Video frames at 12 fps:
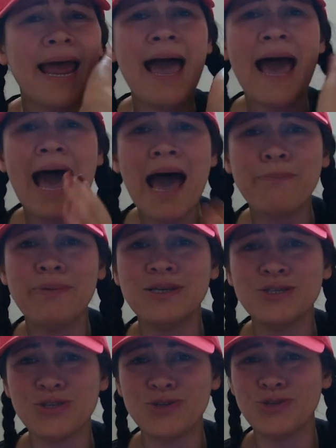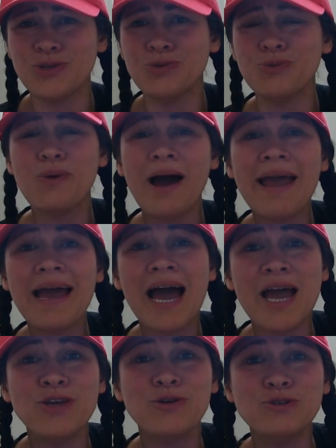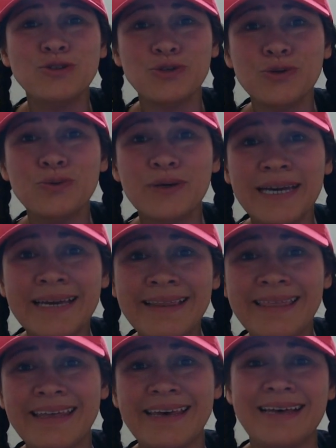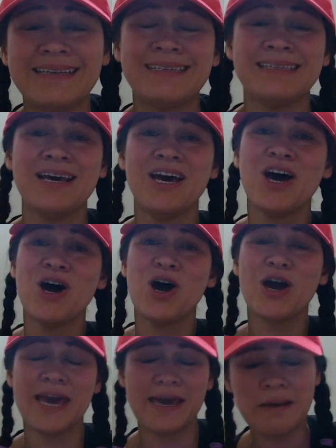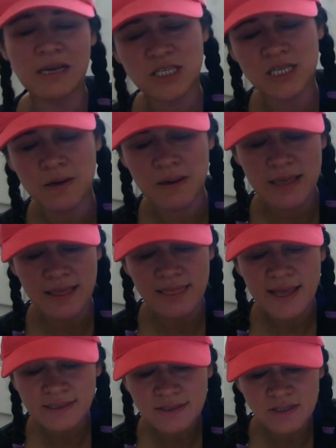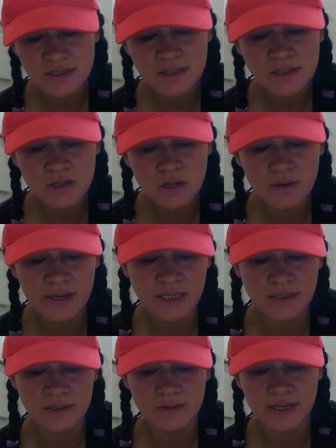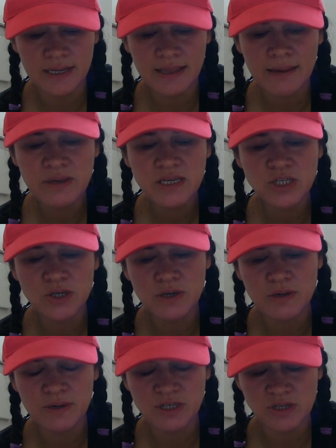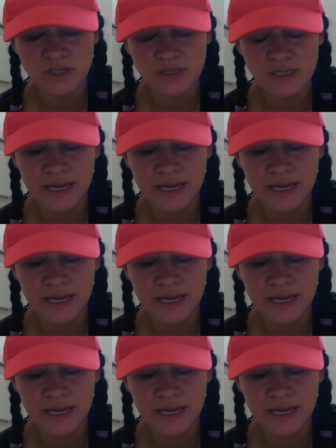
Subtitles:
happened to you? Why are you doing this? Okay, so let's just go into it. Let me show you what she's